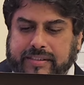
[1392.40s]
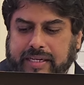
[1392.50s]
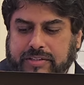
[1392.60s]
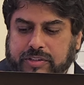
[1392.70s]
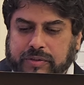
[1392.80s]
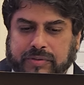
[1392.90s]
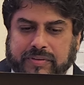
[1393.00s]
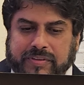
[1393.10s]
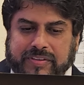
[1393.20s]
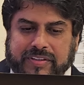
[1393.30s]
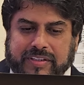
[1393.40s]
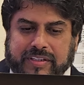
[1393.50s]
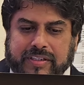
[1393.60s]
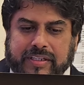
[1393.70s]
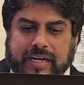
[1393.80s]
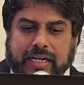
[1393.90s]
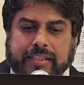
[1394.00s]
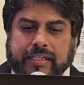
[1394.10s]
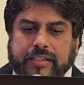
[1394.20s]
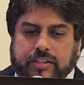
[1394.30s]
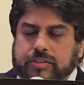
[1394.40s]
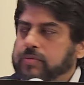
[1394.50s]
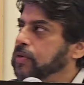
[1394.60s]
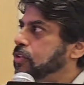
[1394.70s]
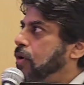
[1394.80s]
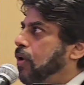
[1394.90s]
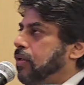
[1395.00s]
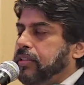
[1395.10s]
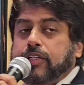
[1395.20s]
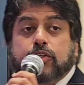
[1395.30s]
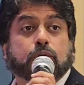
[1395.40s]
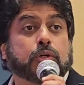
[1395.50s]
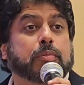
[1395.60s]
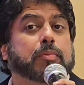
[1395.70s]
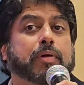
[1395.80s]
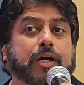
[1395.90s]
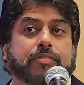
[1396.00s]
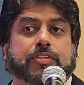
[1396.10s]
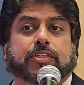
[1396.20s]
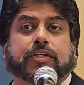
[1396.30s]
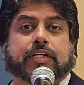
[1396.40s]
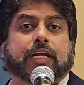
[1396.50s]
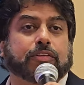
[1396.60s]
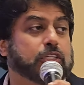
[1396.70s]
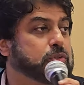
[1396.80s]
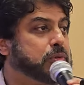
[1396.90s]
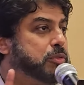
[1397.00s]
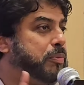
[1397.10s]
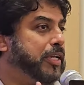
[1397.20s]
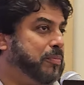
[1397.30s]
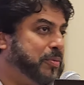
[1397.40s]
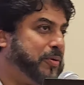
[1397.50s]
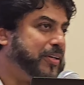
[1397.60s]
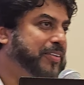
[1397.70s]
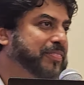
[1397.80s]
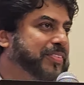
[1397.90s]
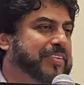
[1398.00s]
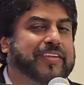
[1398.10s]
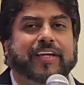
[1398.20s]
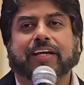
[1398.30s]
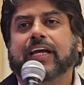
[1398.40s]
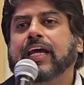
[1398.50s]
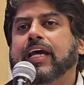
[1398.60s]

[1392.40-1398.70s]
That's true. And then there's what's called the durable power of attorney. Now, this one's pretty important. Okay?